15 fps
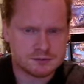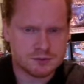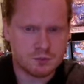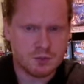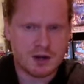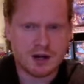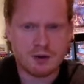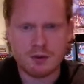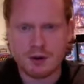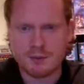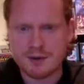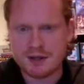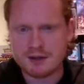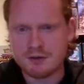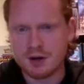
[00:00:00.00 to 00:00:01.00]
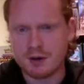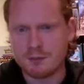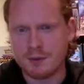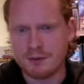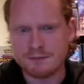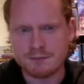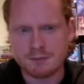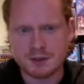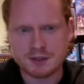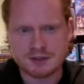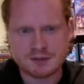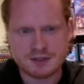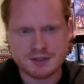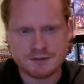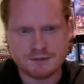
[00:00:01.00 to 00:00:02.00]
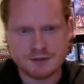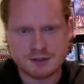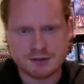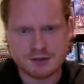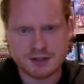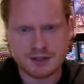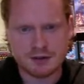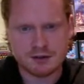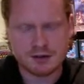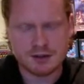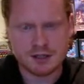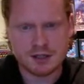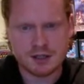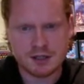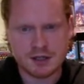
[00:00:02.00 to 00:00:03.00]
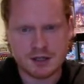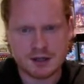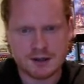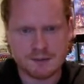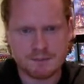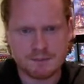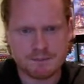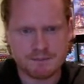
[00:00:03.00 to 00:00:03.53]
Well, I mean, you've got monstrous infantry on the